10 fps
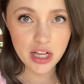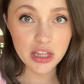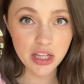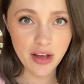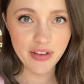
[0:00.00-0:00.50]

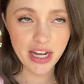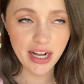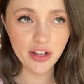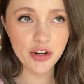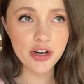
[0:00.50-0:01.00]
Love it.
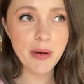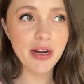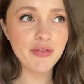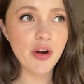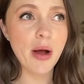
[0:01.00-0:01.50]
I learned about
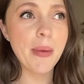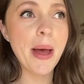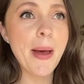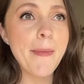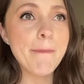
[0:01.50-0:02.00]
it from
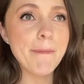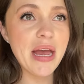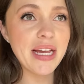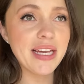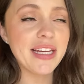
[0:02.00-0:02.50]

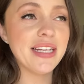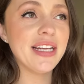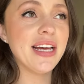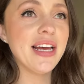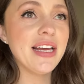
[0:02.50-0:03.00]

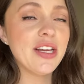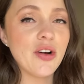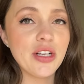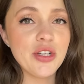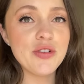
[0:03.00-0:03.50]
Meagan here
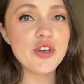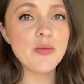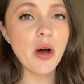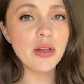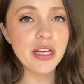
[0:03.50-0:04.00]
on YouTube.
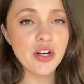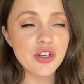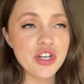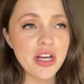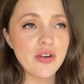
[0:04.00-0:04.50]
I'll link her
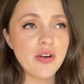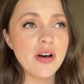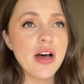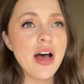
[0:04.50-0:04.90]
channel.